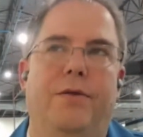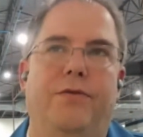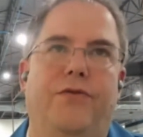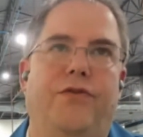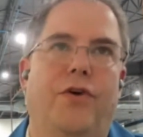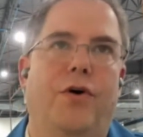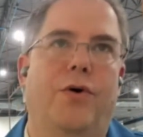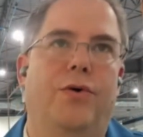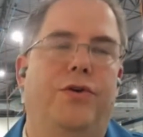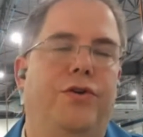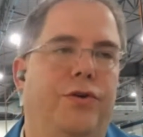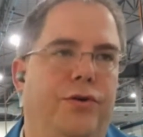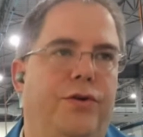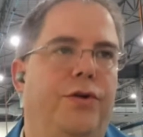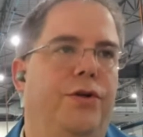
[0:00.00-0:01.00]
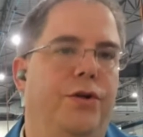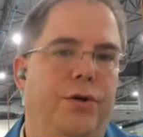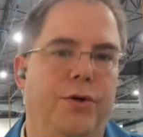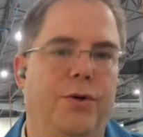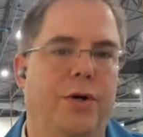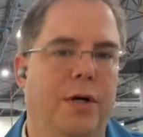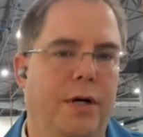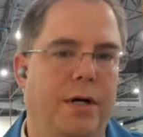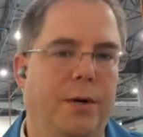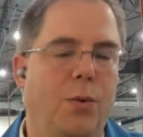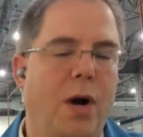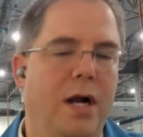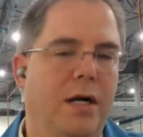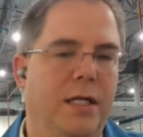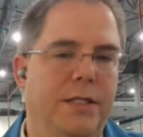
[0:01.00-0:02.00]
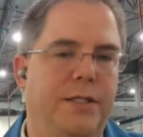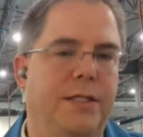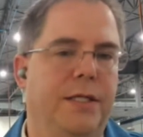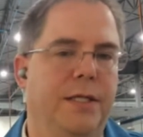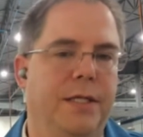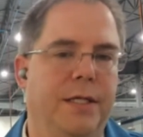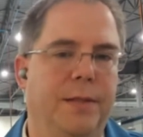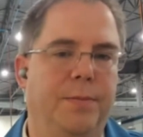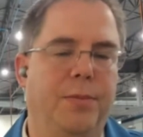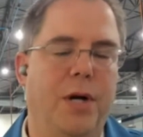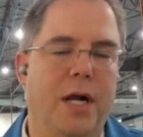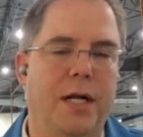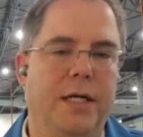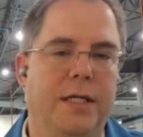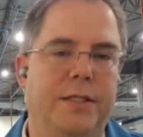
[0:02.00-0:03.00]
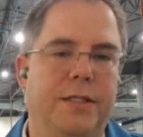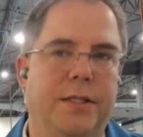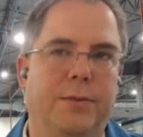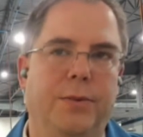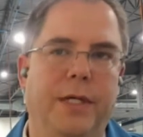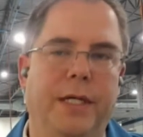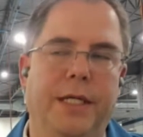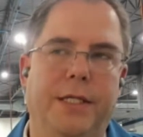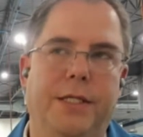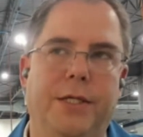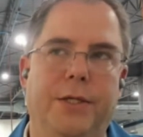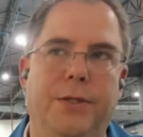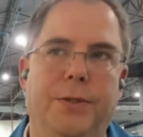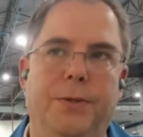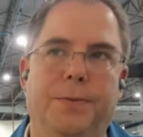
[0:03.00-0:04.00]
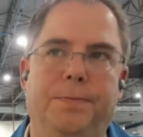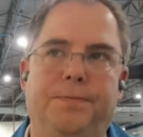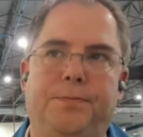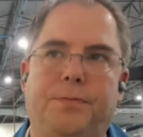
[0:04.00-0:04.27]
So to do wireless products, we do